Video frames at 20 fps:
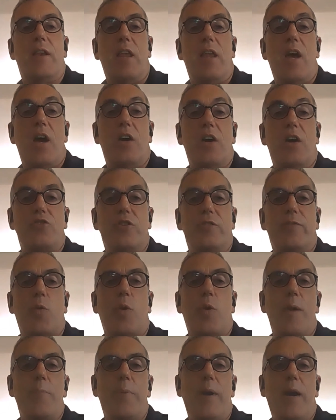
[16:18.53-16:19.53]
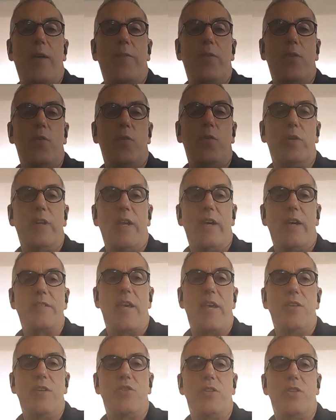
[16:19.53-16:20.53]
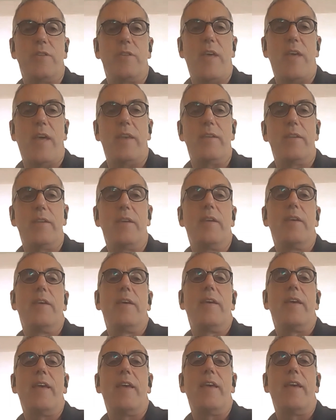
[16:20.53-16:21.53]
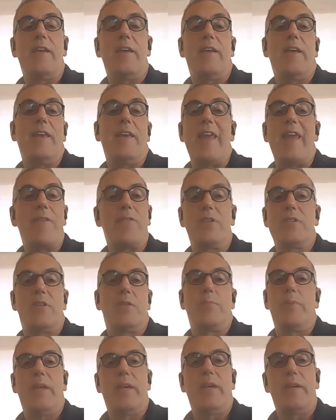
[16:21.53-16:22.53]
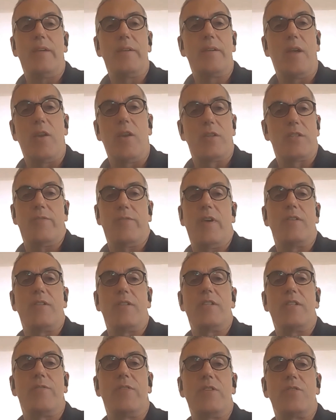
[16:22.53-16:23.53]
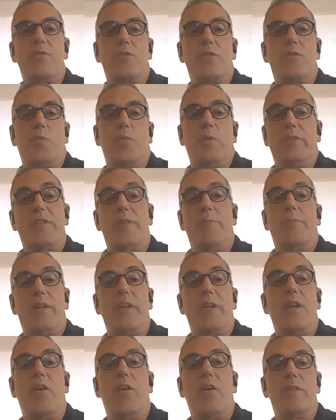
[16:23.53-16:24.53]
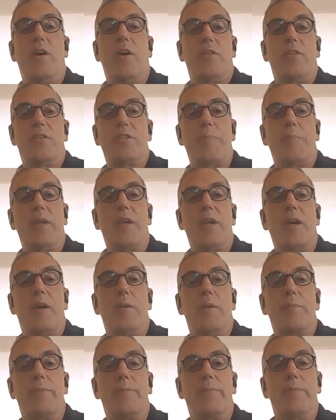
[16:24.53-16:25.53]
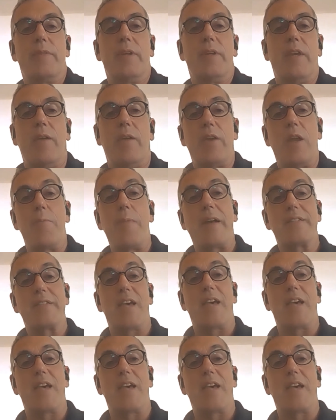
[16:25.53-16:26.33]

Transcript: large and quite powerful organisation, then inevitably a lot of those individuals will simply not speak up. You know, no matter